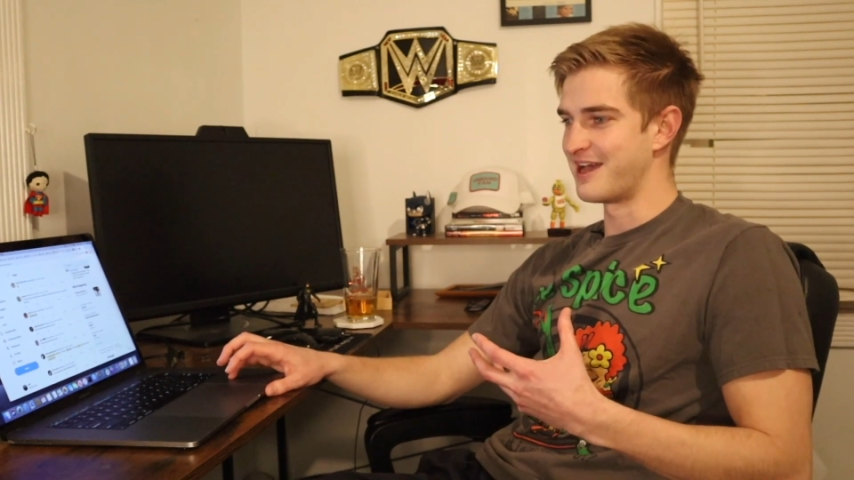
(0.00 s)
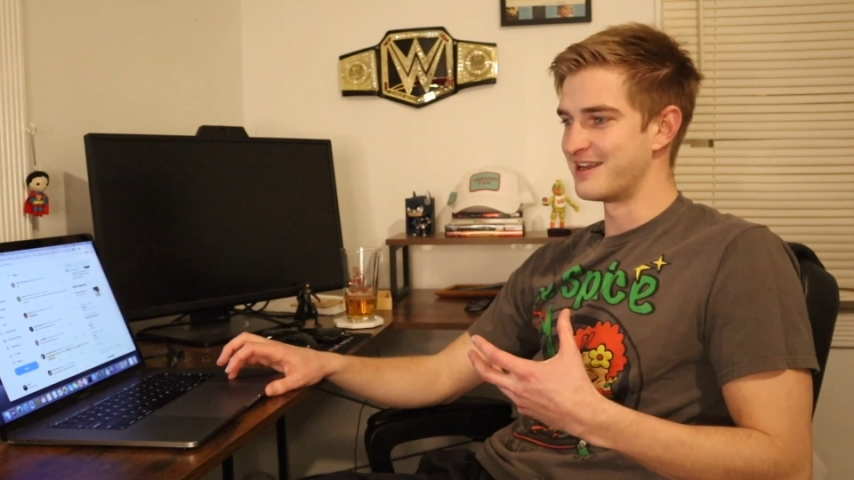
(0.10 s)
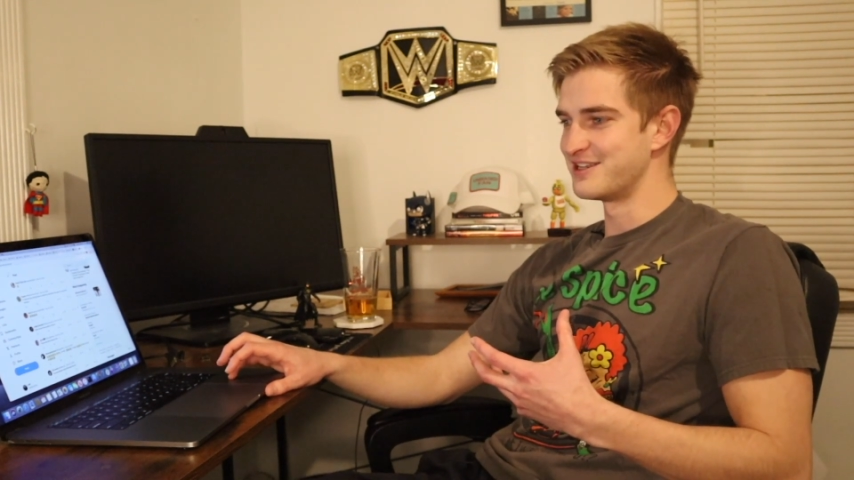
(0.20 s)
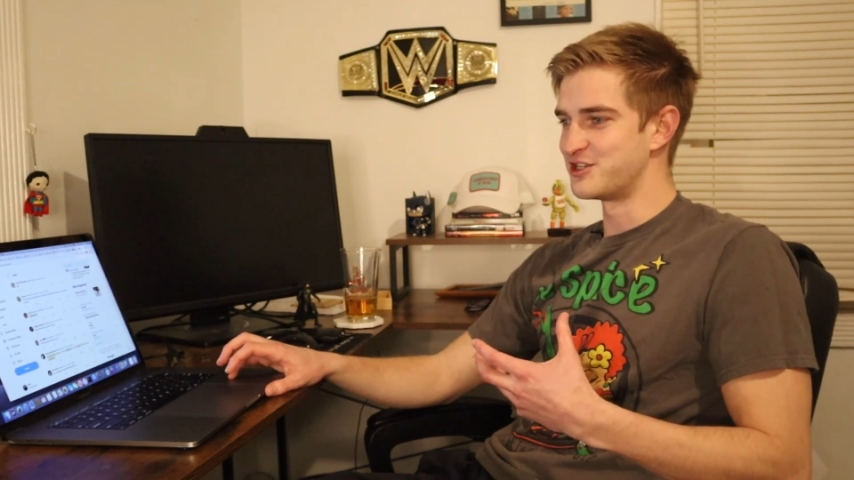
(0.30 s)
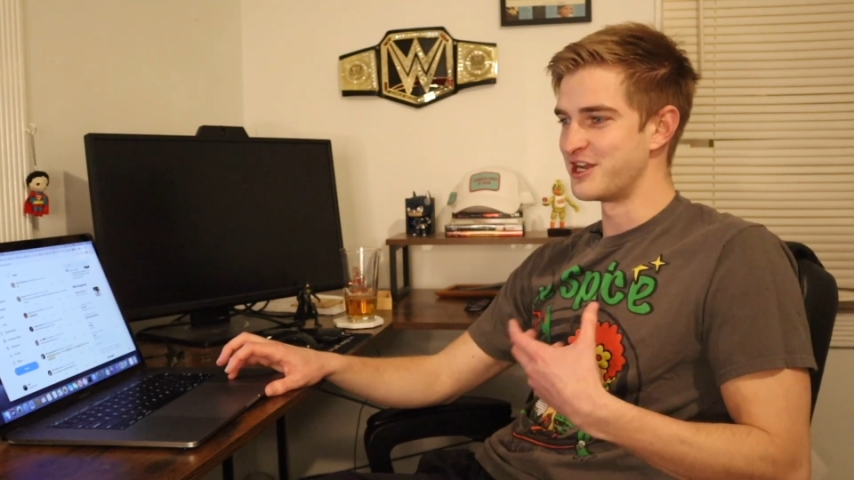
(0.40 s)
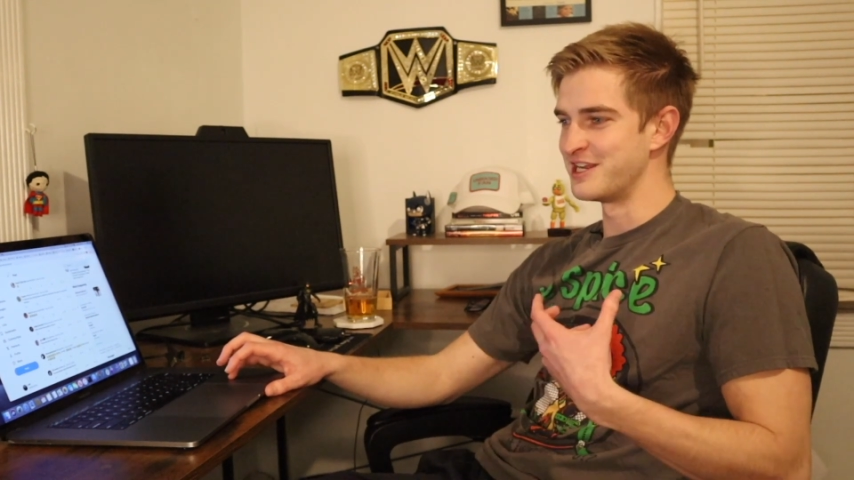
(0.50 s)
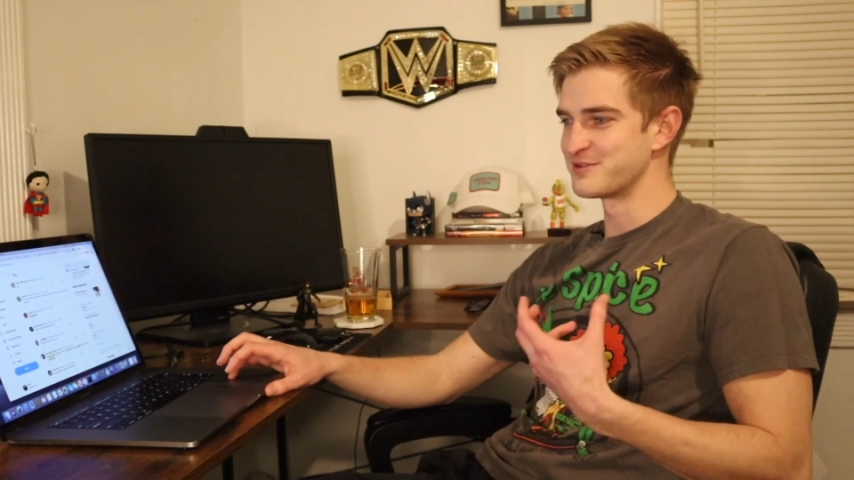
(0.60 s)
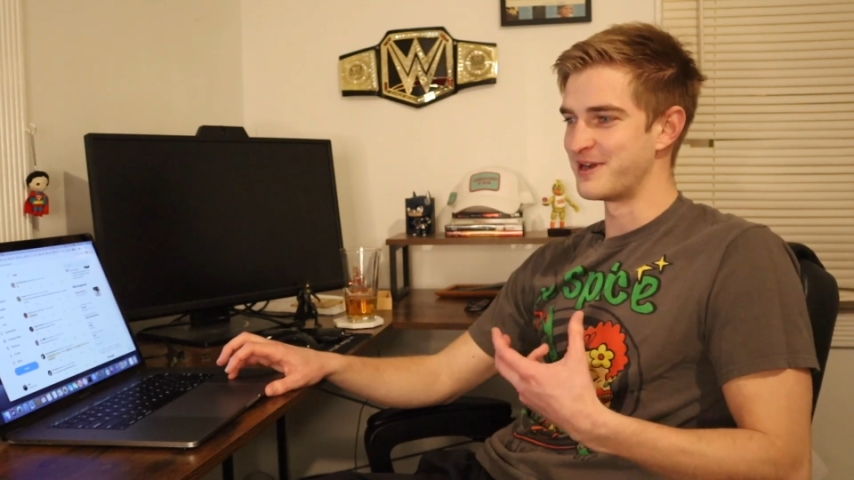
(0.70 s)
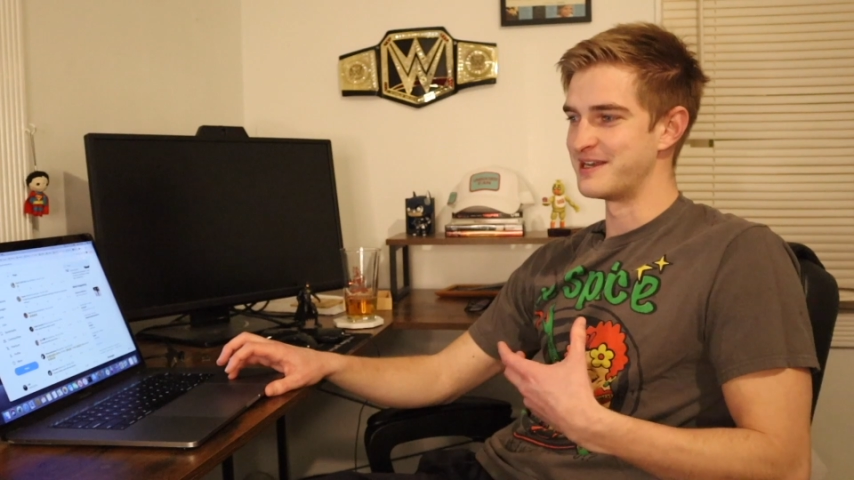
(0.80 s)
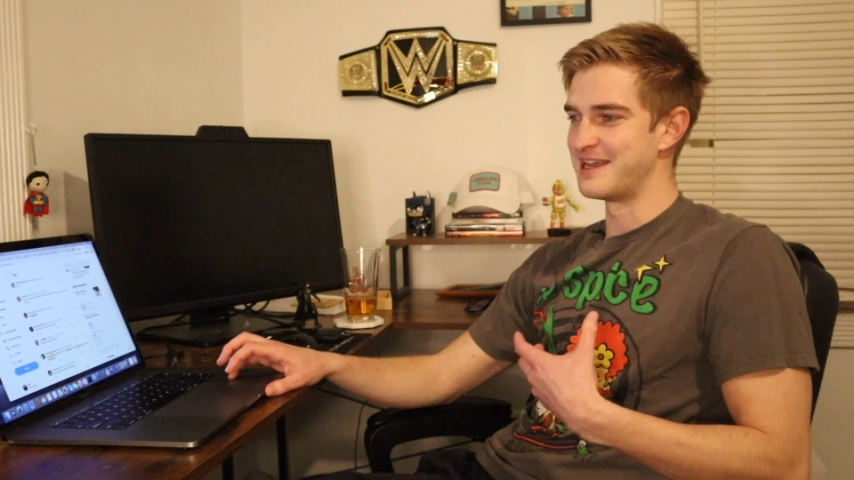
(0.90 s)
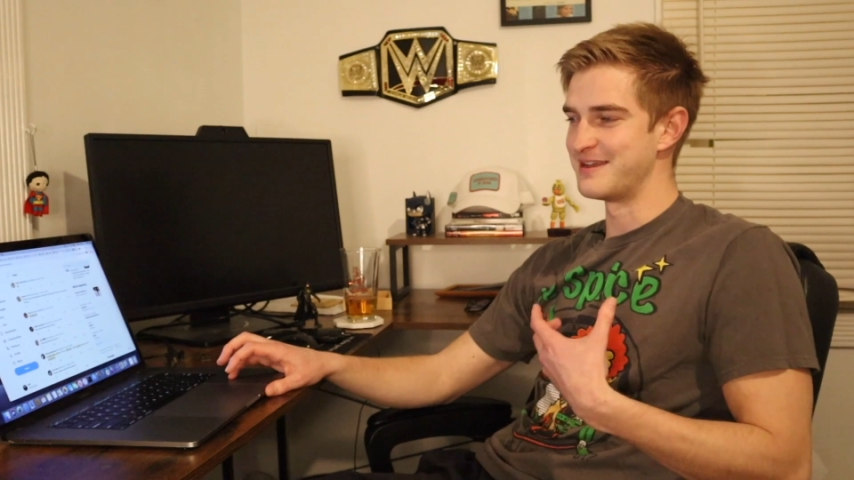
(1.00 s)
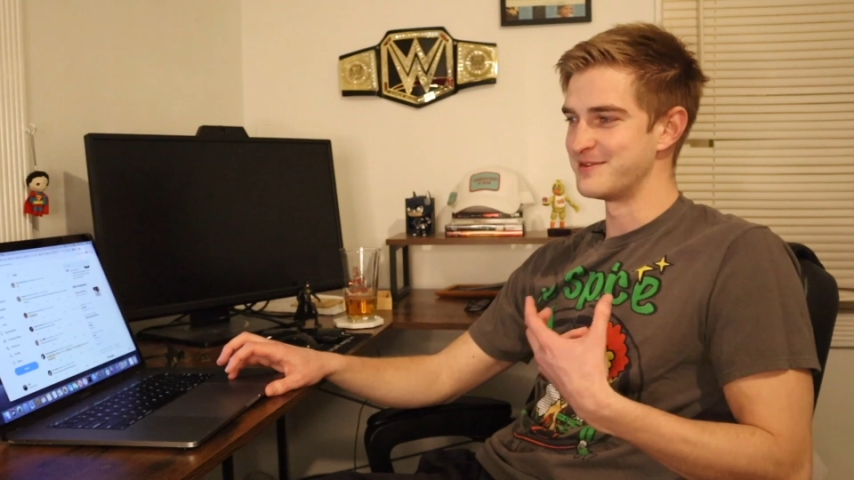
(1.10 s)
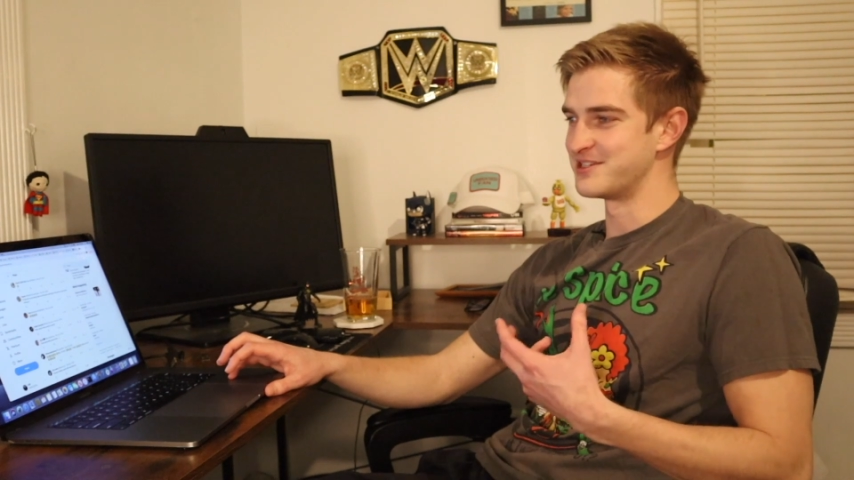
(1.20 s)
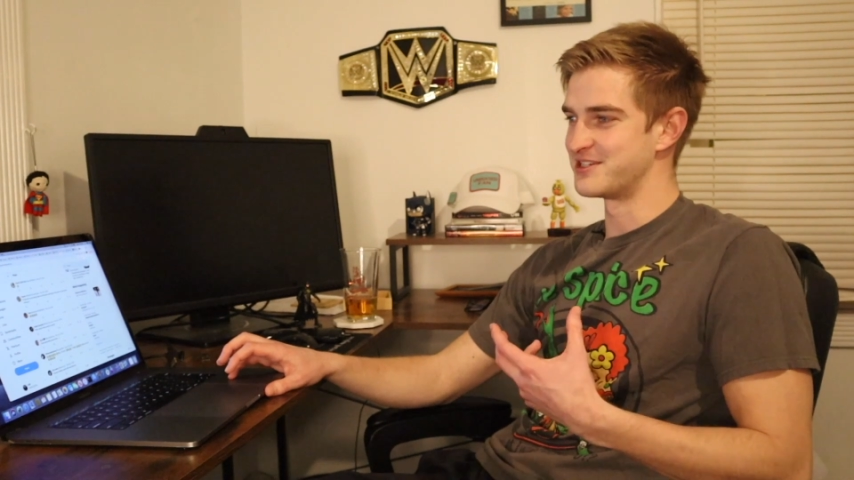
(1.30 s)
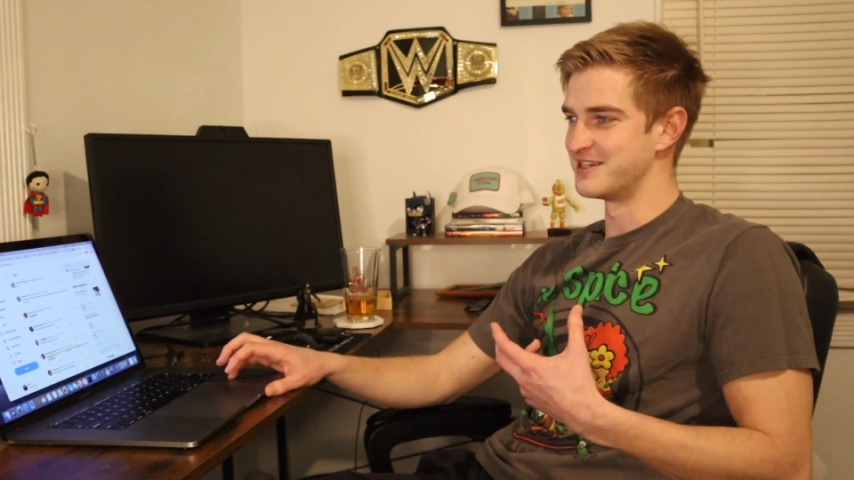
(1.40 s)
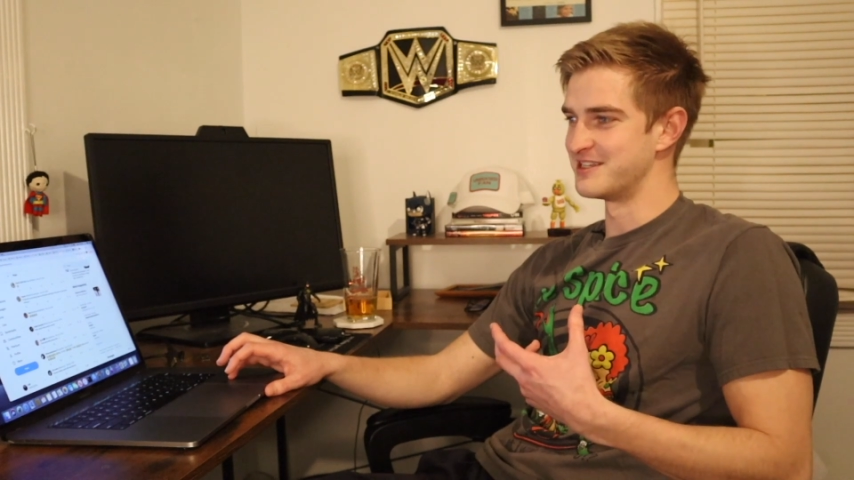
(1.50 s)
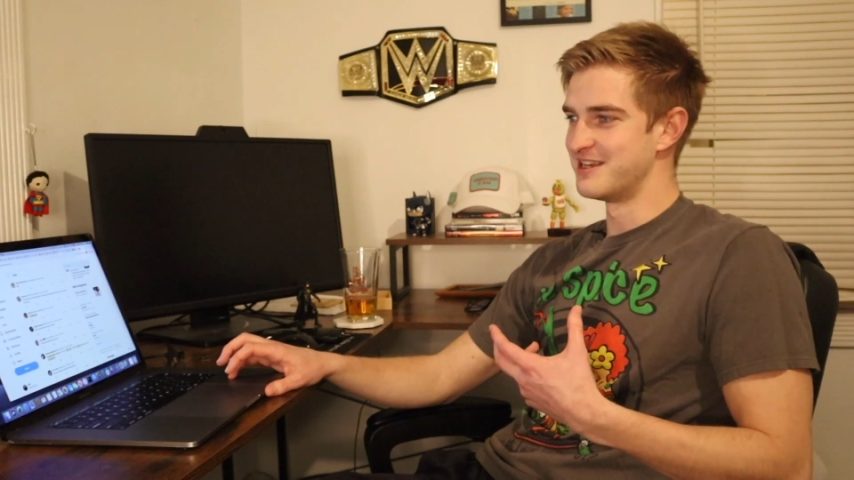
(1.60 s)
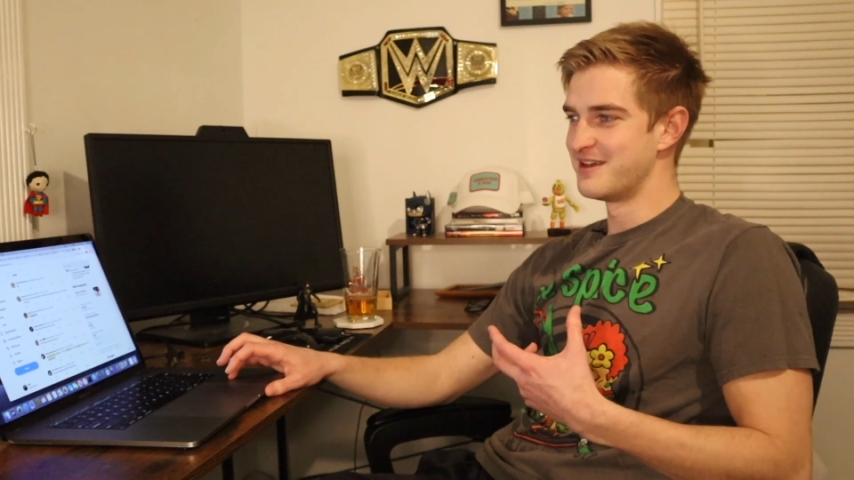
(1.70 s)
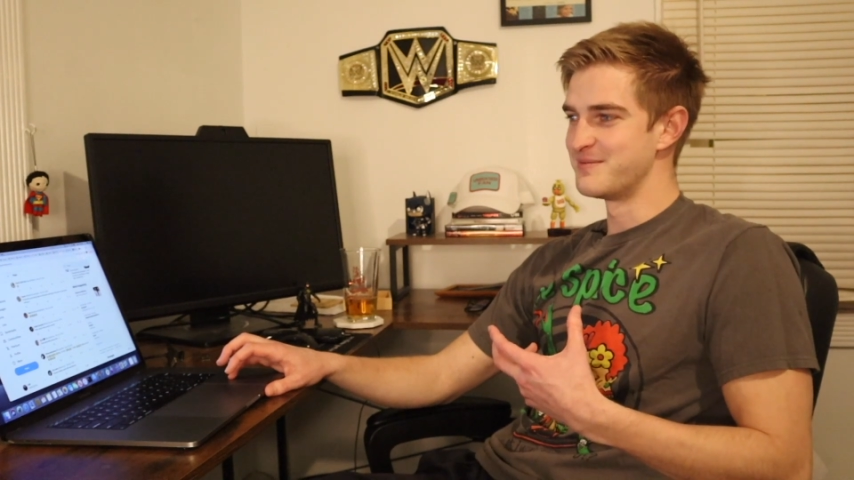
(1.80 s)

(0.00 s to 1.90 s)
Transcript: and I had to change my name and shit